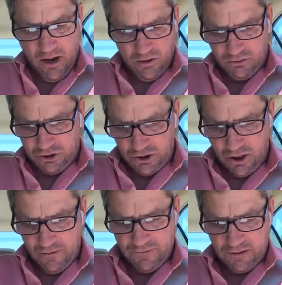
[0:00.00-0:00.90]
who
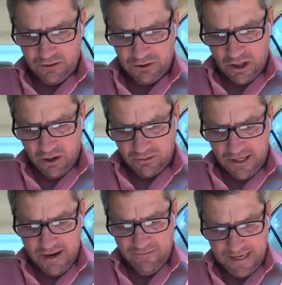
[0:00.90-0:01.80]
served under Saul,
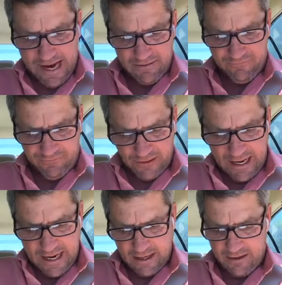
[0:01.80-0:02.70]
David had
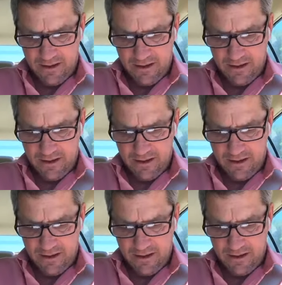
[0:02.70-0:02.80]
fled.